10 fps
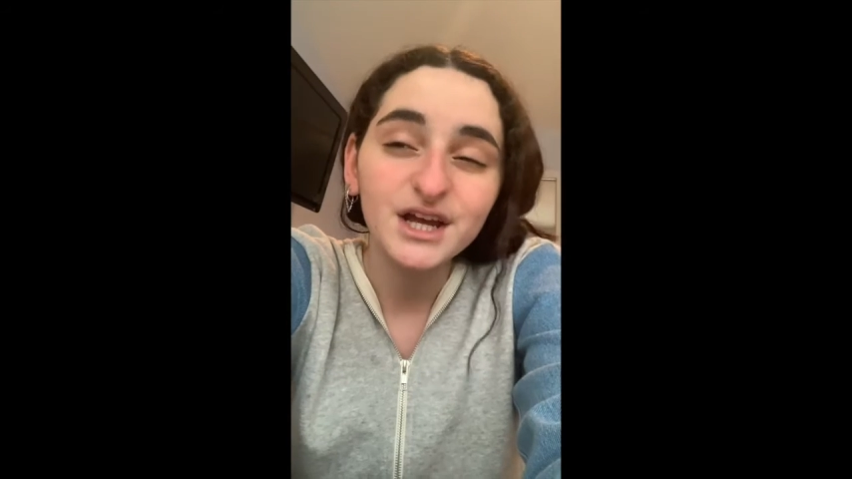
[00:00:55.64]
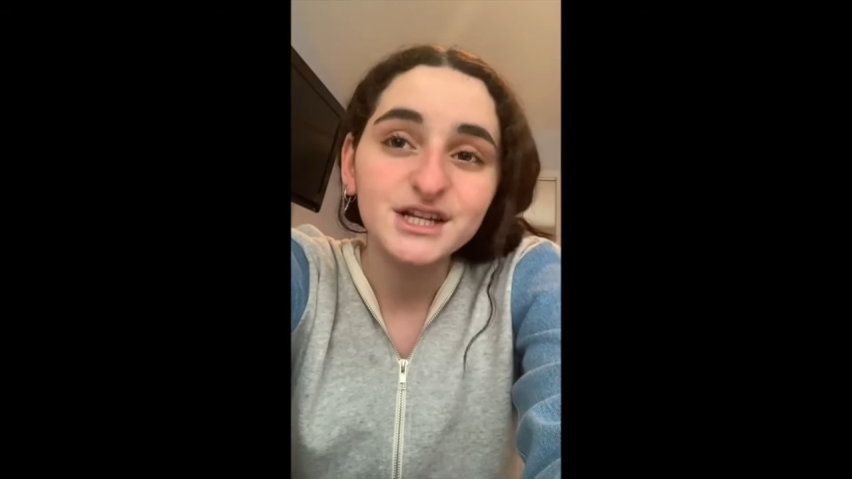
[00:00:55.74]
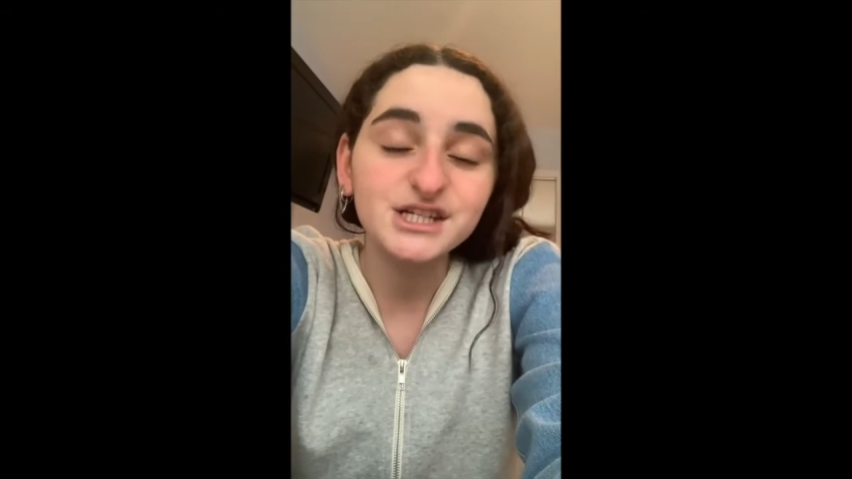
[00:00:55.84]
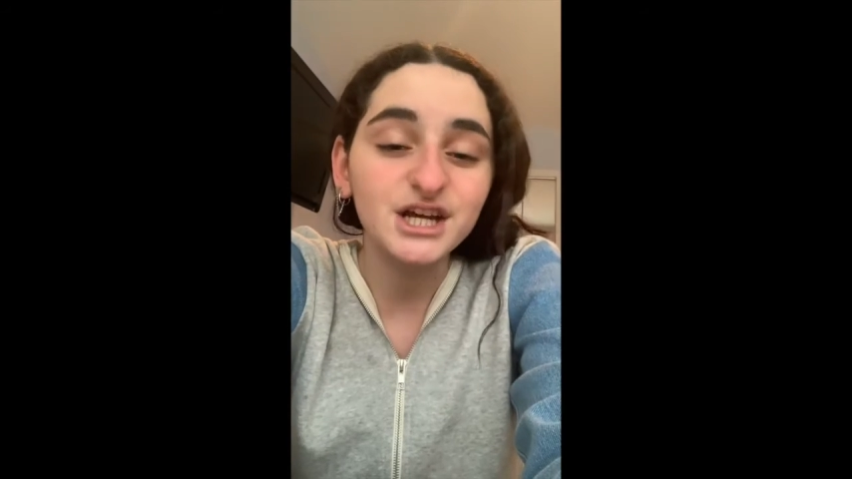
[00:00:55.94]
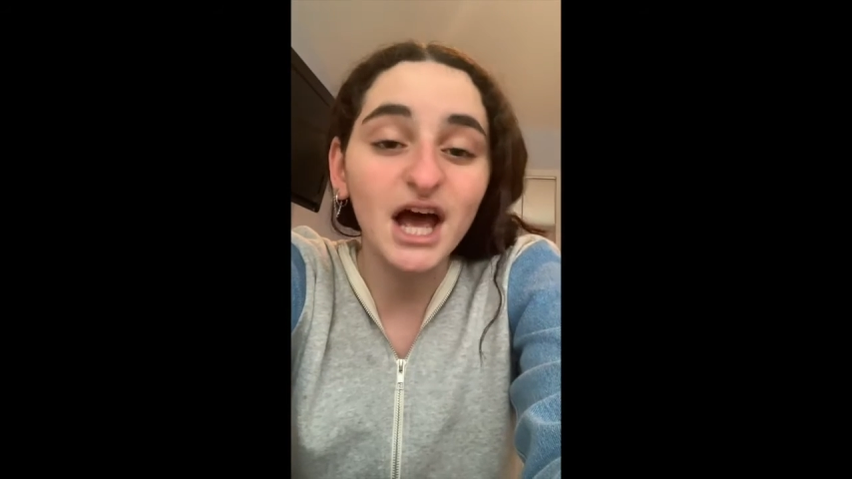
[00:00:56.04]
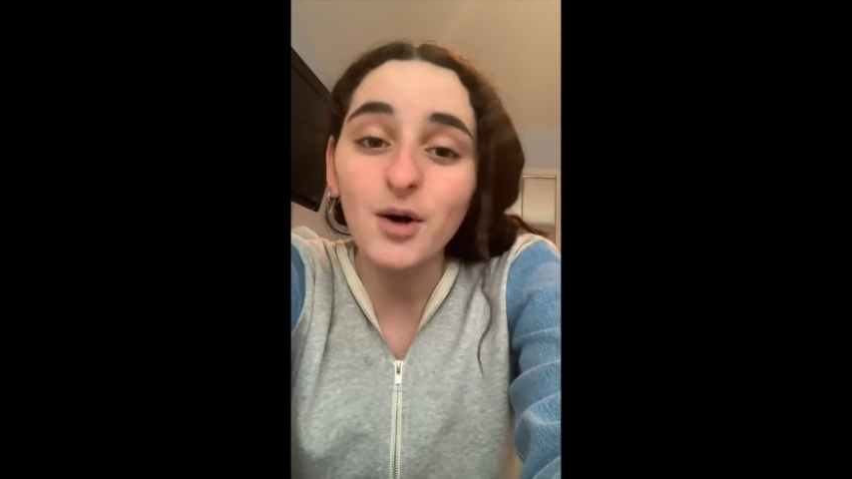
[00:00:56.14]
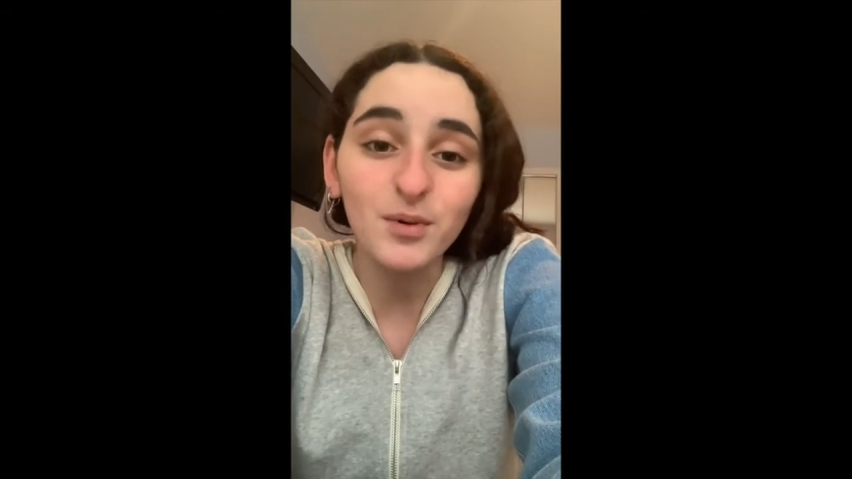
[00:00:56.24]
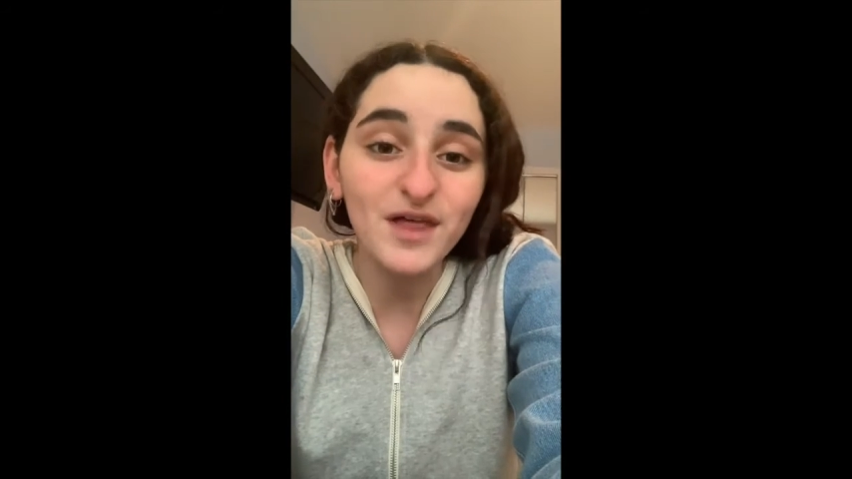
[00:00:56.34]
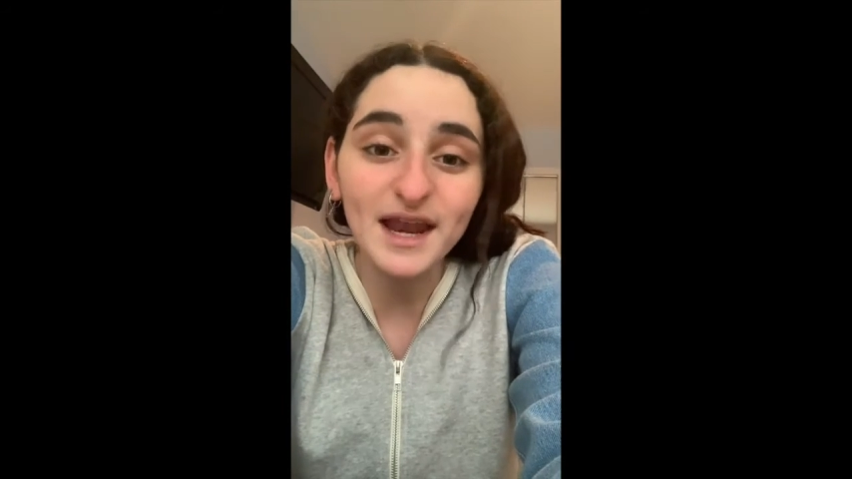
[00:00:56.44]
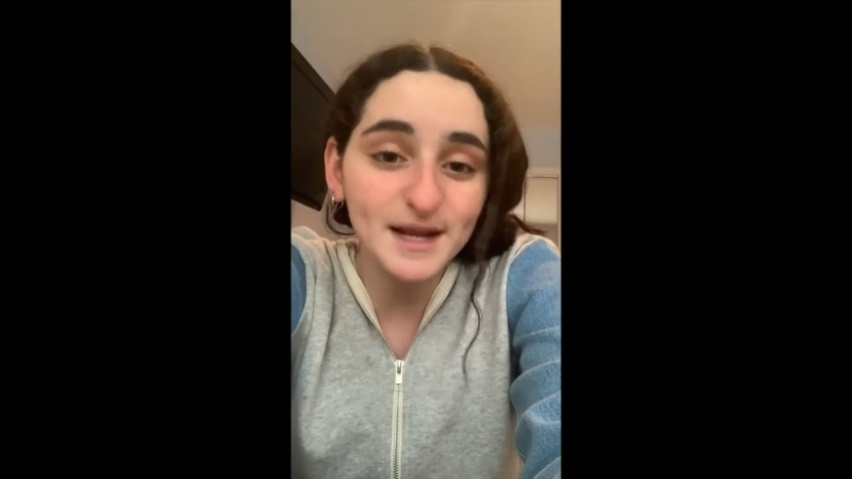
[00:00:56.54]
to help with
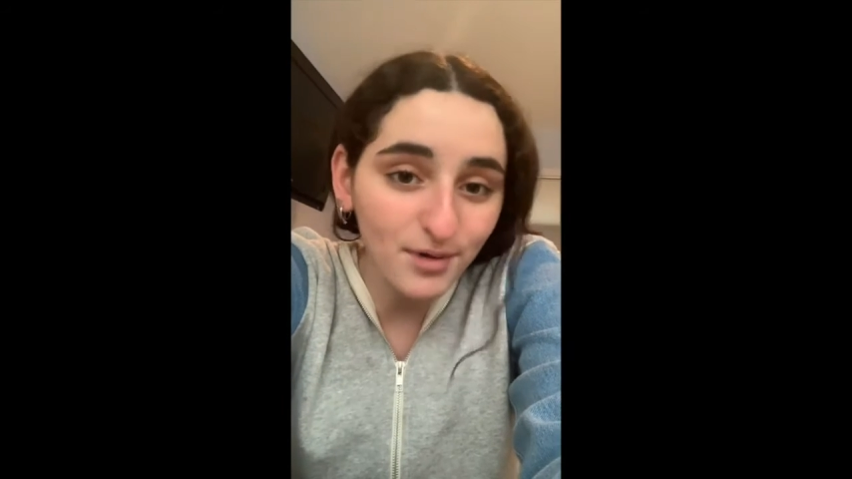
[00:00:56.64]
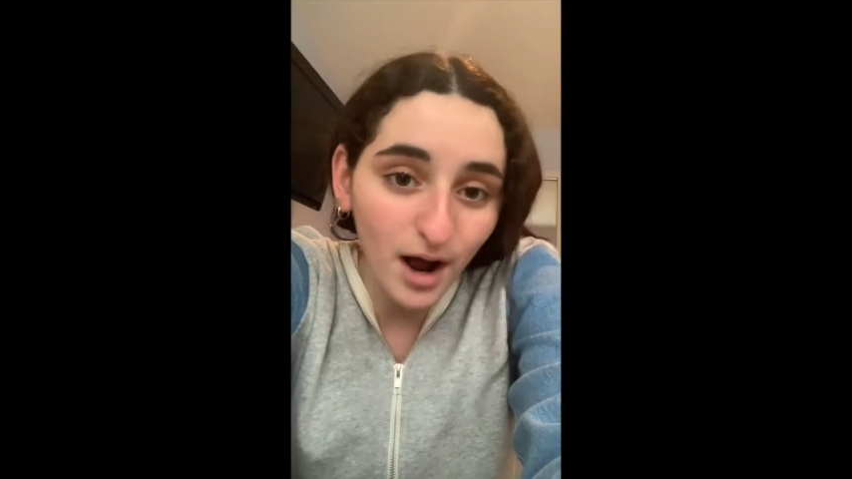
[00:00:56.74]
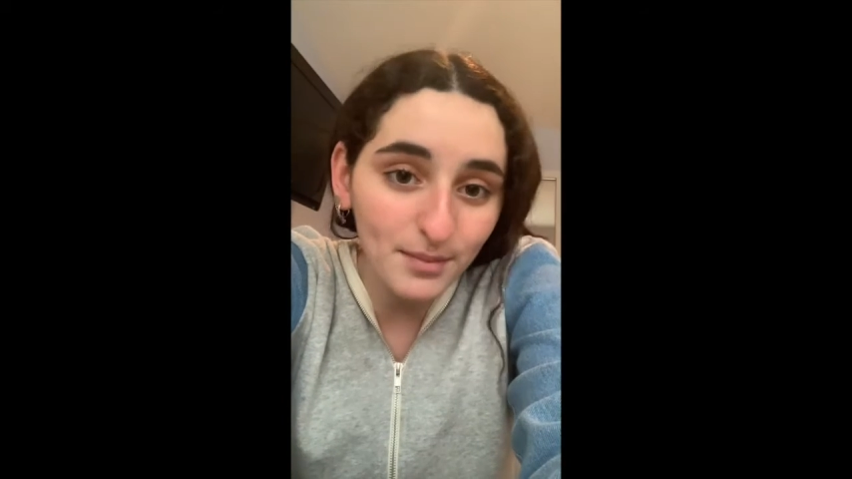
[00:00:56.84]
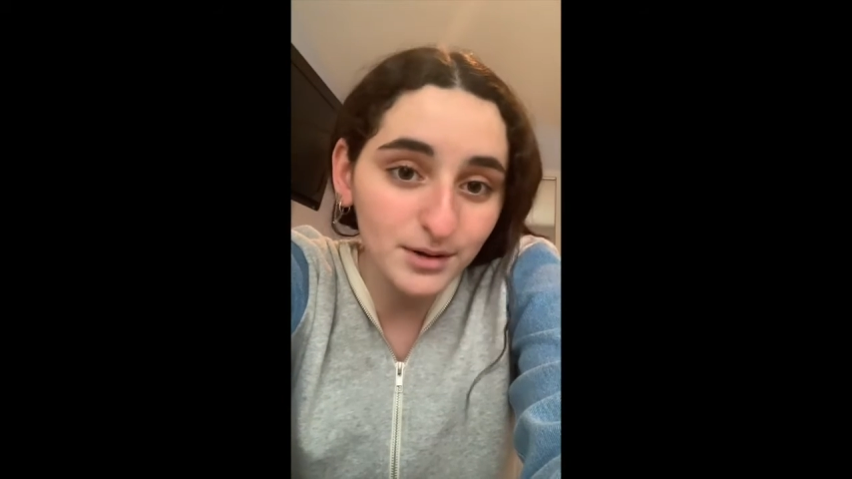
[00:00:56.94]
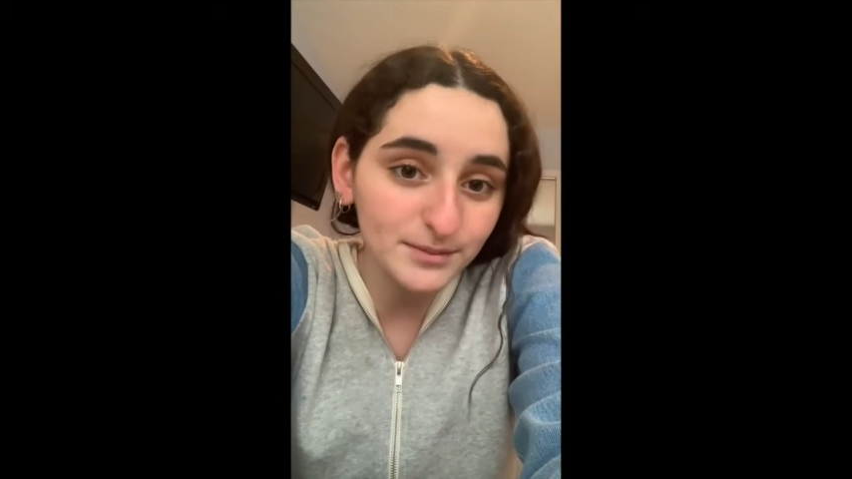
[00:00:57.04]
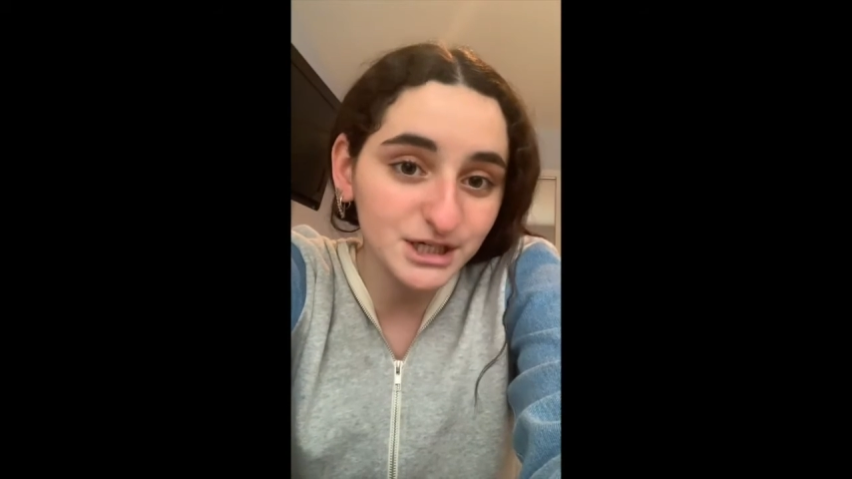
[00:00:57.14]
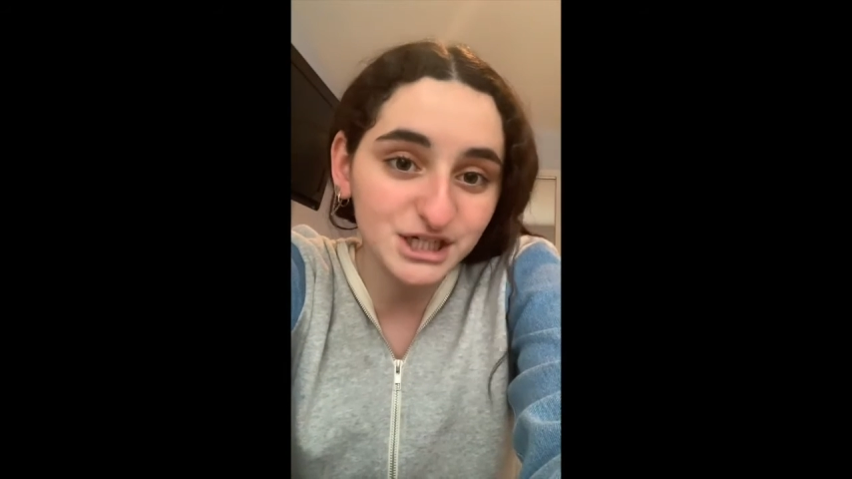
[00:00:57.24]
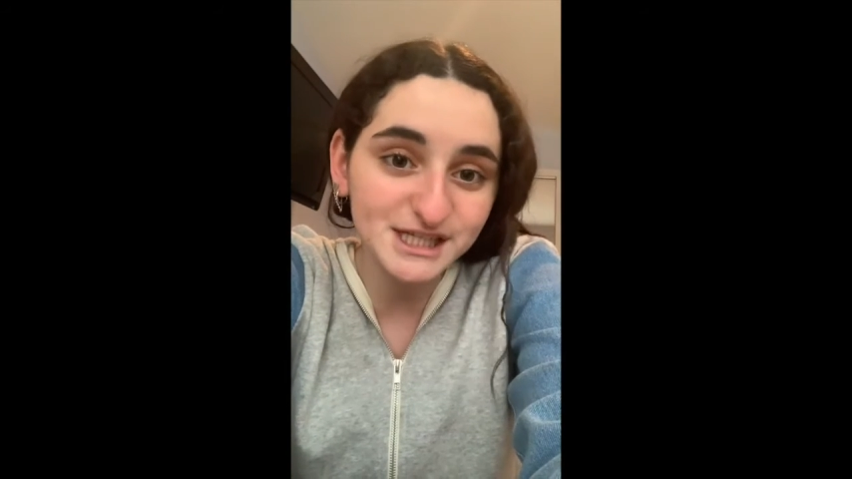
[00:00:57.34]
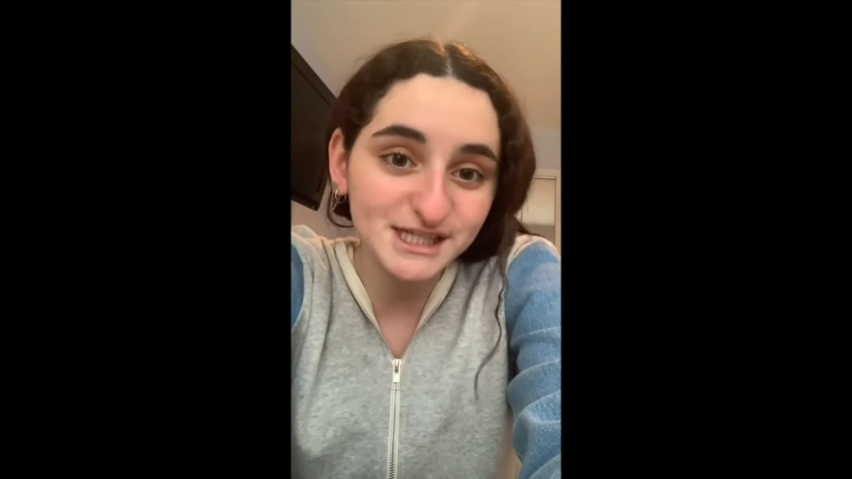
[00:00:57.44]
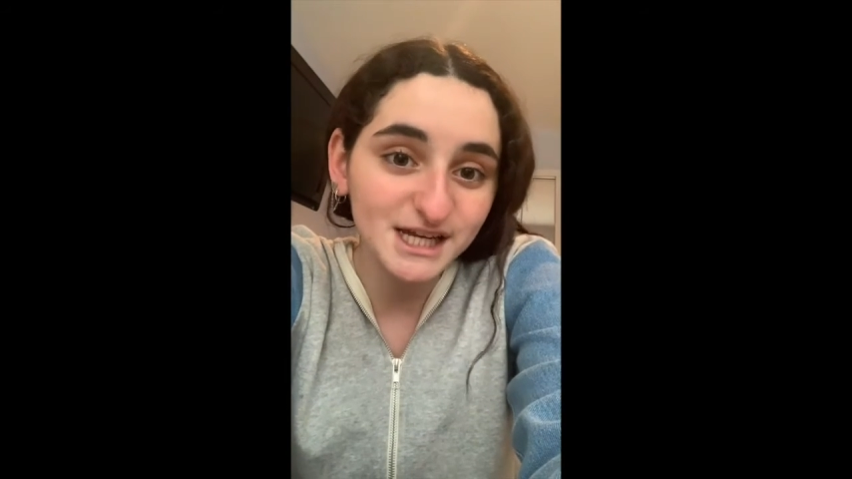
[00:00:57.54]
any problem or
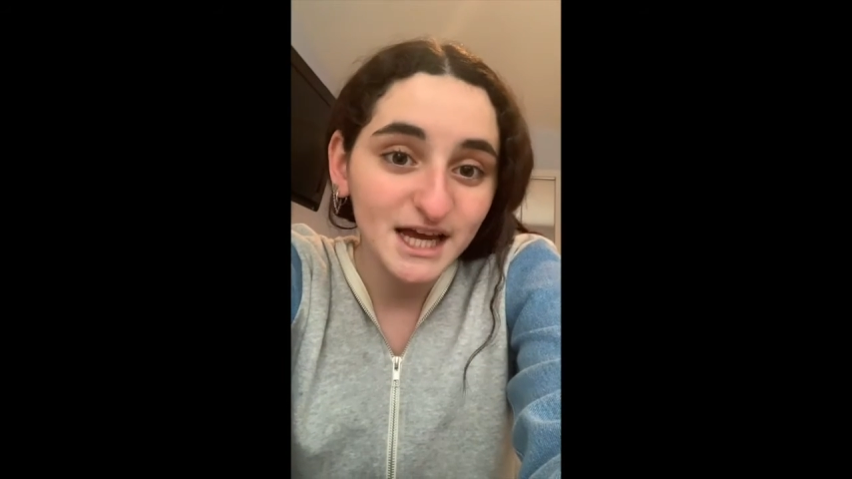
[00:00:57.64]
just